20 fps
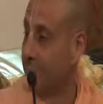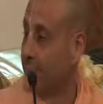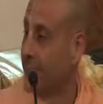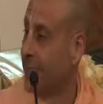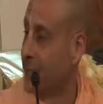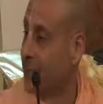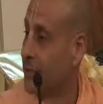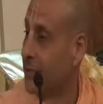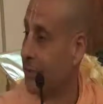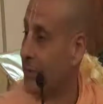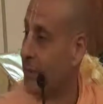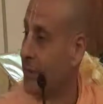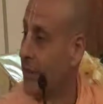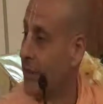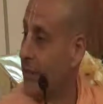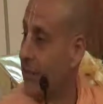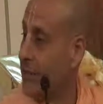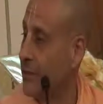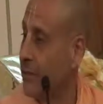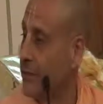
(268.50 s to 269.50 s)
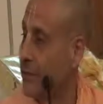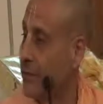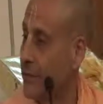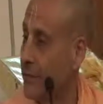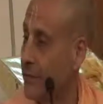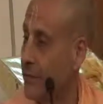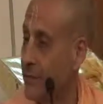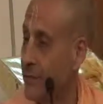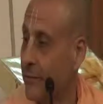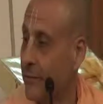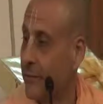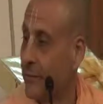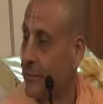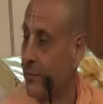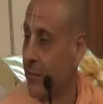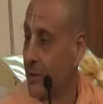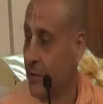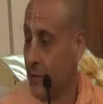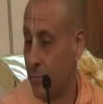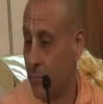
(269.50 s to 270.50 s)
That's the intelligence.
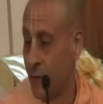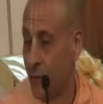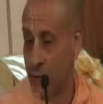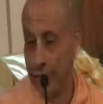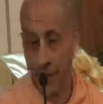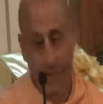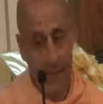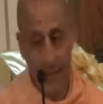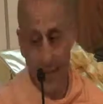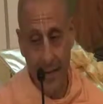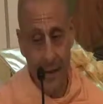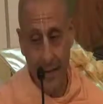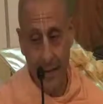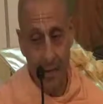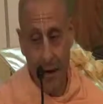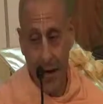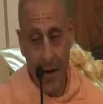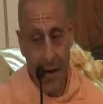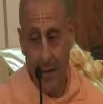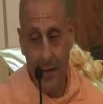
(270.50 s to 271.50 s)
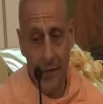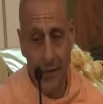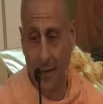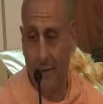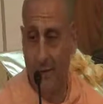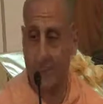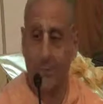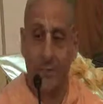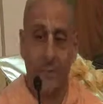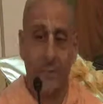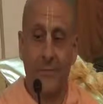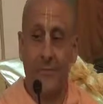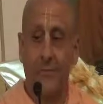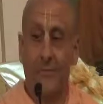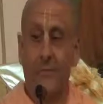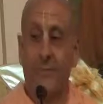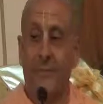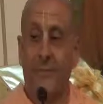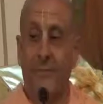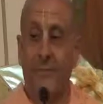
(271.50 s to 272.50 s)
But the mind's saying, I want it.
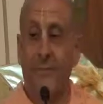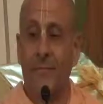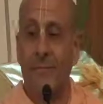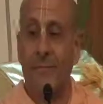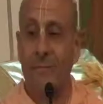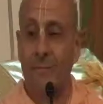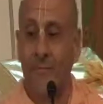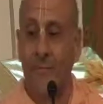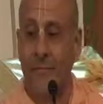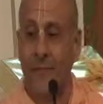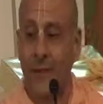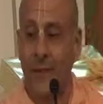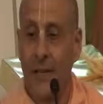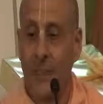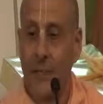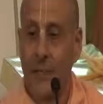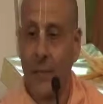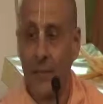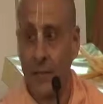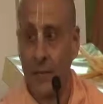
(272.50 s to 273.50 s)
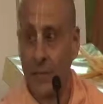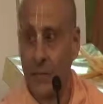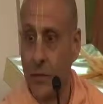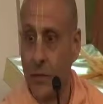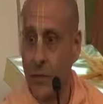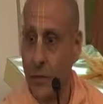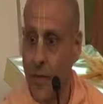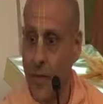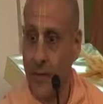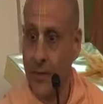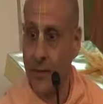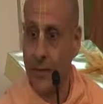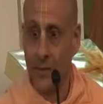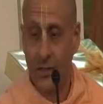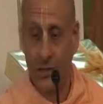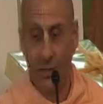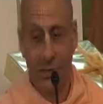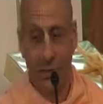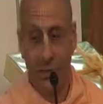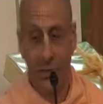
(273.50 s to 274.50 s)
And because of the mind, the
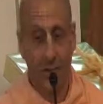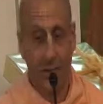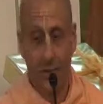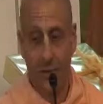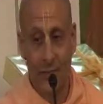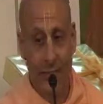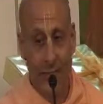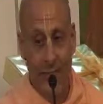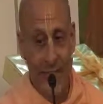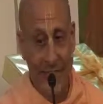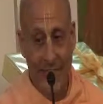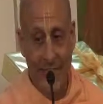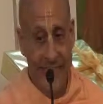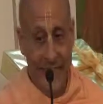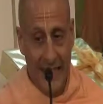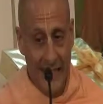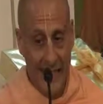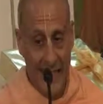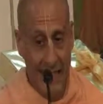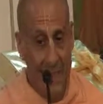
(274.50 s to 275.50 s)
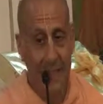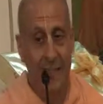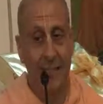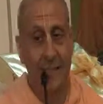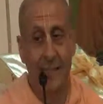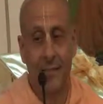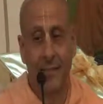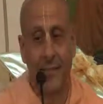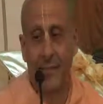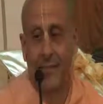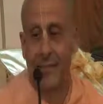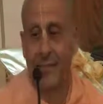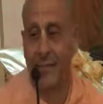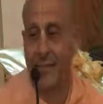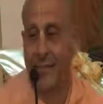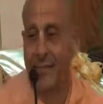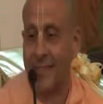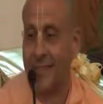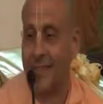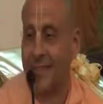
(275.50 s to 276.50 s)
senses are saying, I need it.
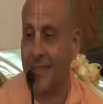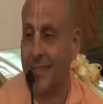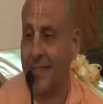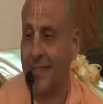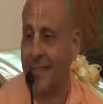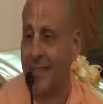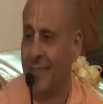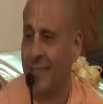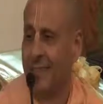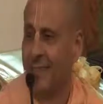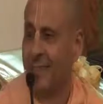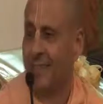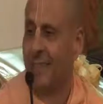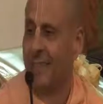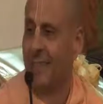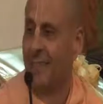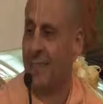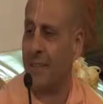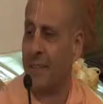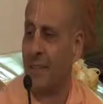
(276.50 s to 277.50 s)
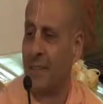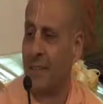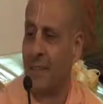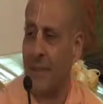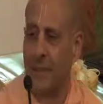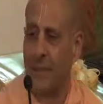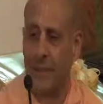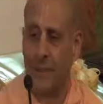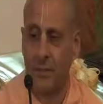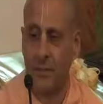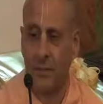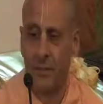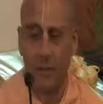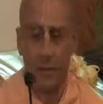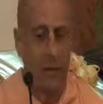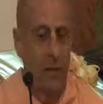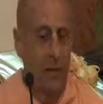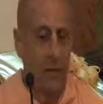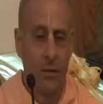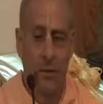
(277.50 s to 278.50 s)
And the intelligence
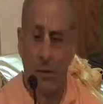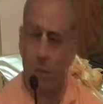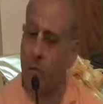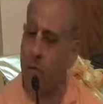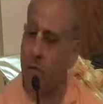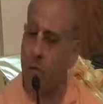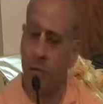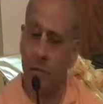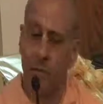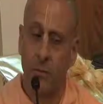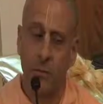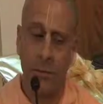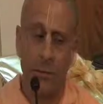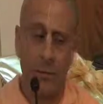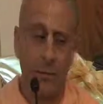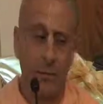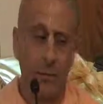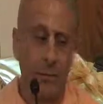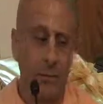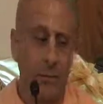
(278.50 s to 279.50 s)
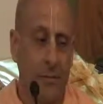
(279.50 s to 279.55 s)
is saying, no, don't do it.